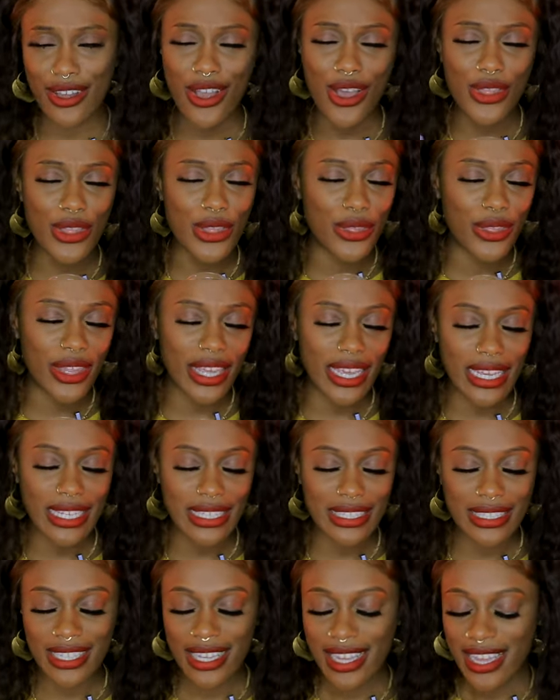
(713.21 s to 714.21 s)
all the
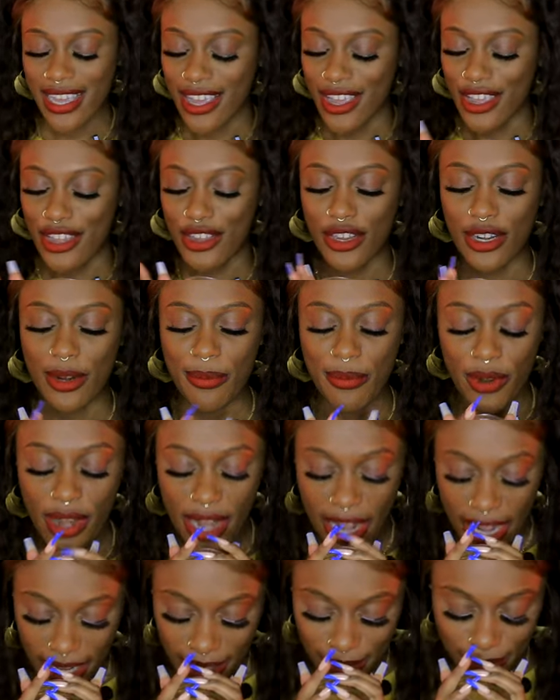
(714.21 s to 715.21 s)
things. You're going to
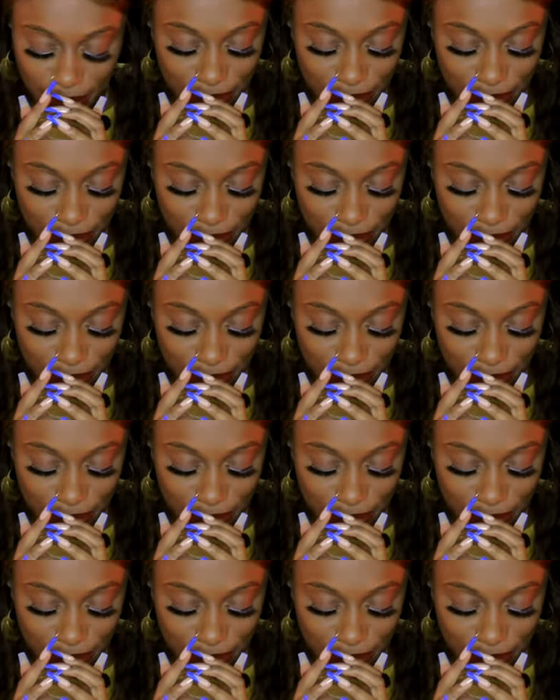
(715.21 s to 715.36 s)
pray,